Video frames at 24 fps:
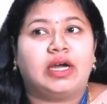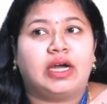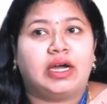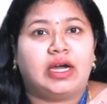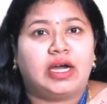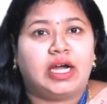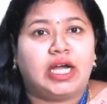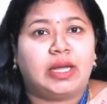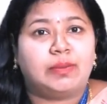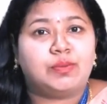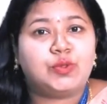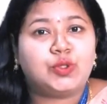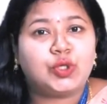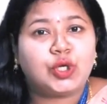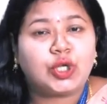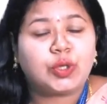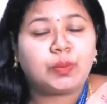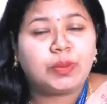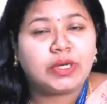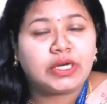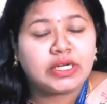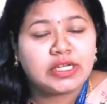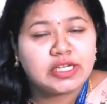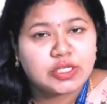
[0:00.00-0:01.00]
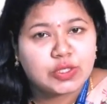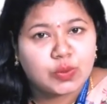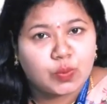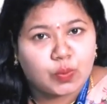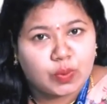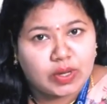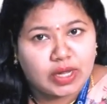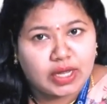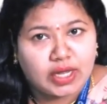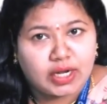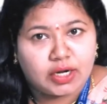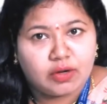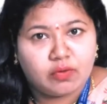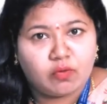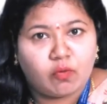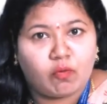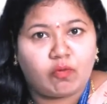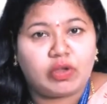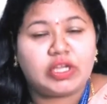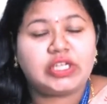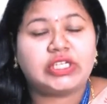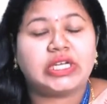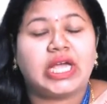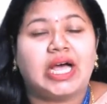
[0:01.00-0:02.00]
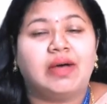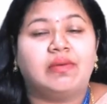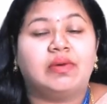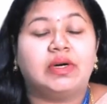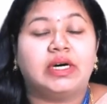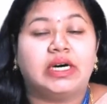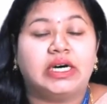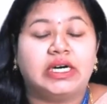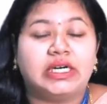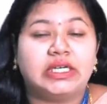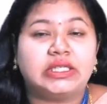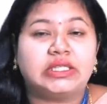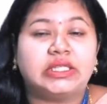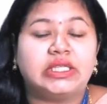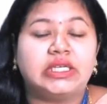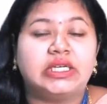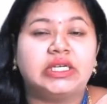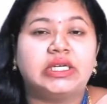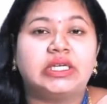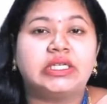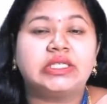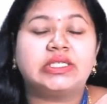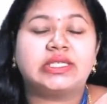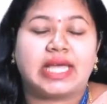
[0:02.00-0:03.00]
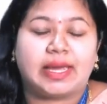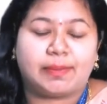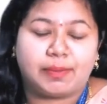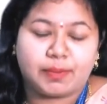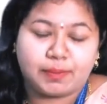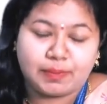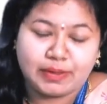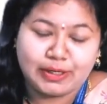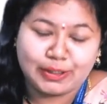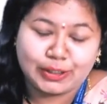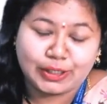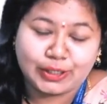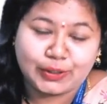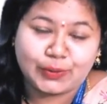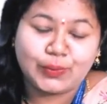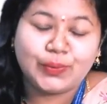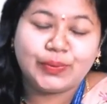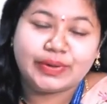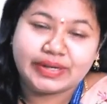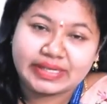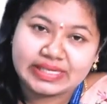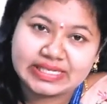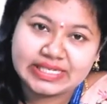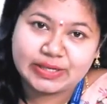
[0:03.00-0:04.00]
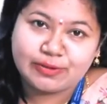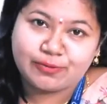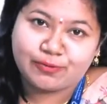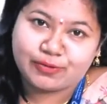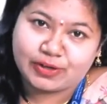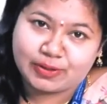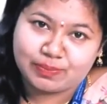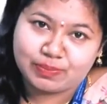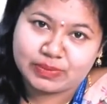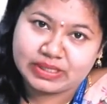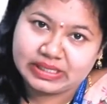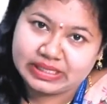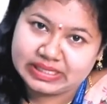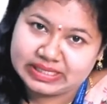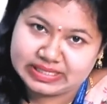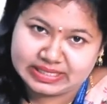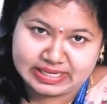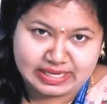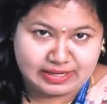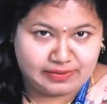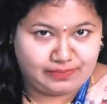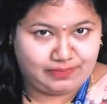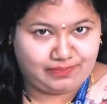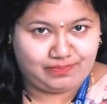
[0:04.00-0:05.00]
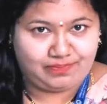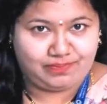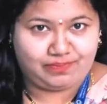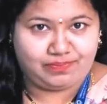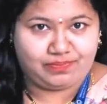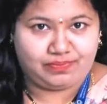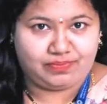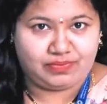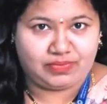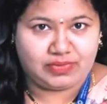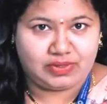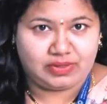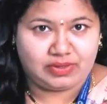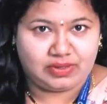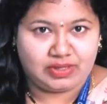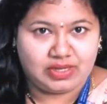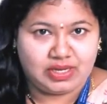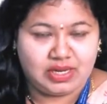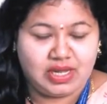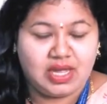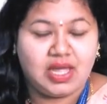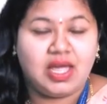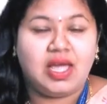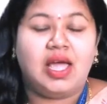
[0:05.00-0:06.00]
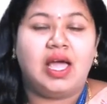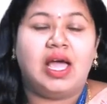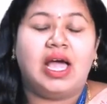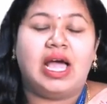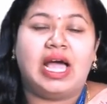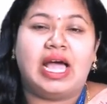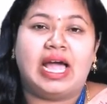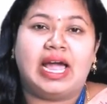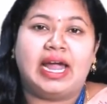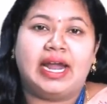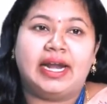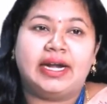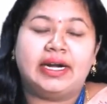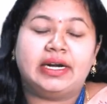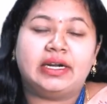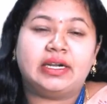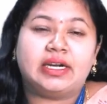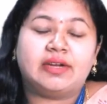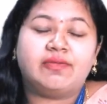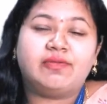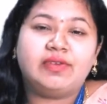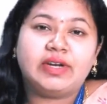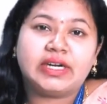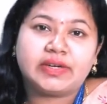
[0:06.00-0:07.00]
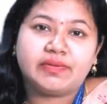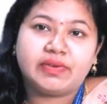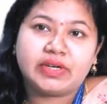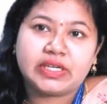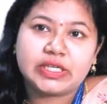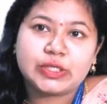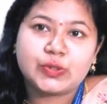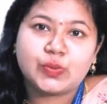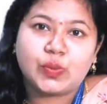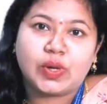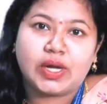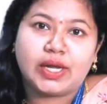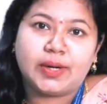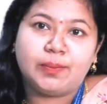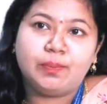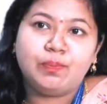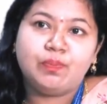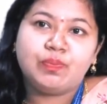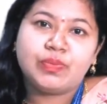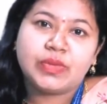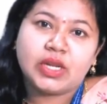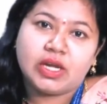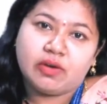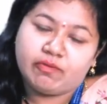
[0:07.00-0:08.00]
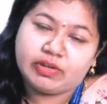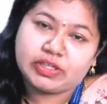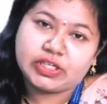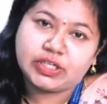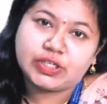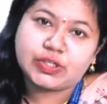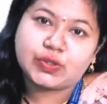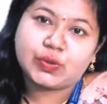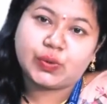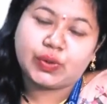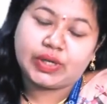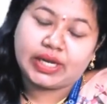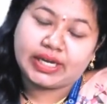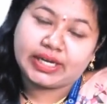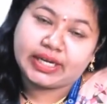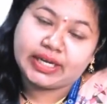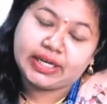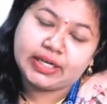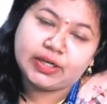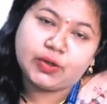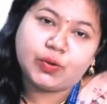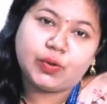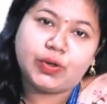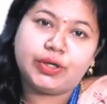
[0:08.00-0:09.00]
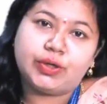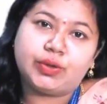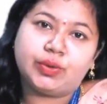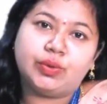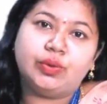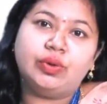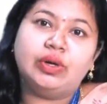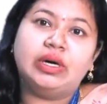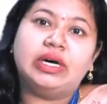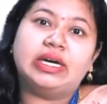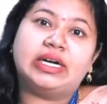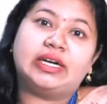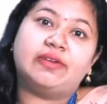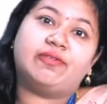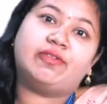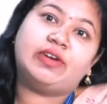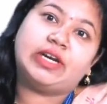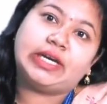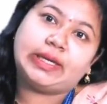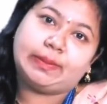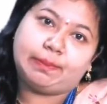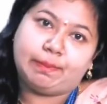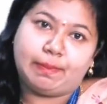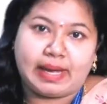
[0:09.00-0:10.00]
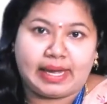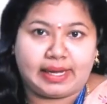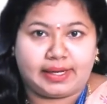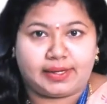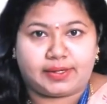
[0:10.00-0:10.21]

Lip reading: Absorptivity is the one which our earth has capability to receive from the sun, and the reflectivity is one which is again going to reflect back.